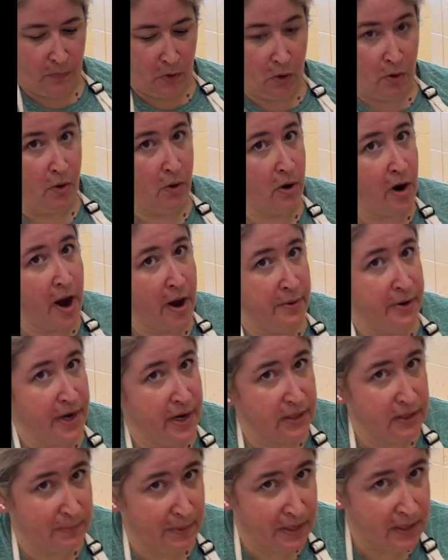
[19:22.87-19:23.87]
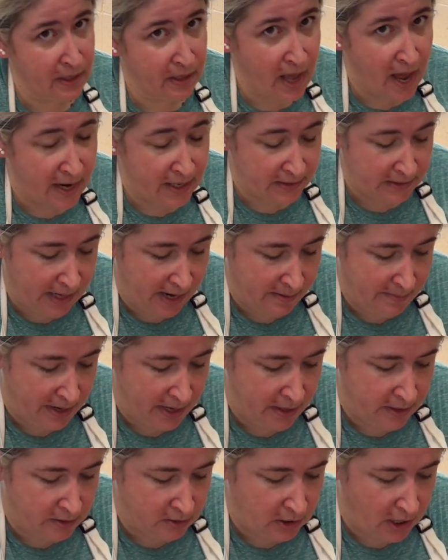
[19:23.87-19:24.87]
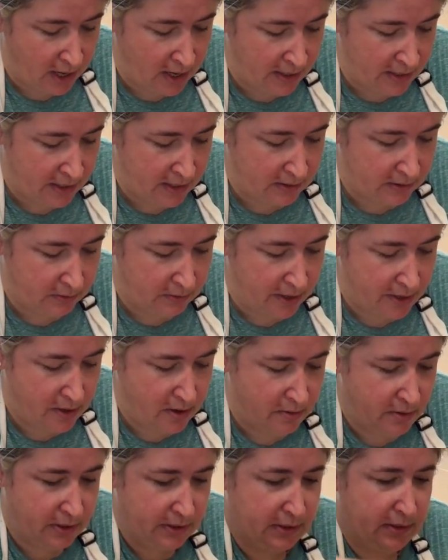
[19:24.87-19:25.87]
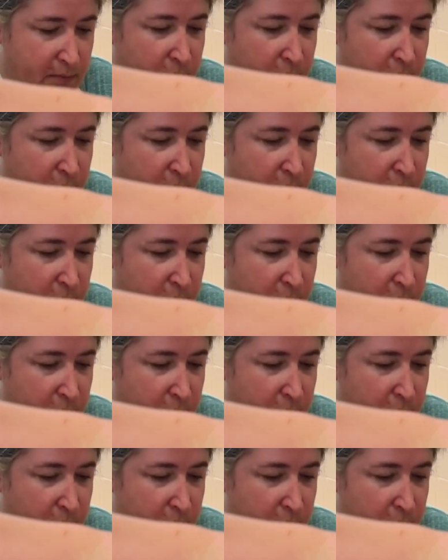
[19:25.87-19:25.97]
or I would spend a lot of time hair drying it so I know it's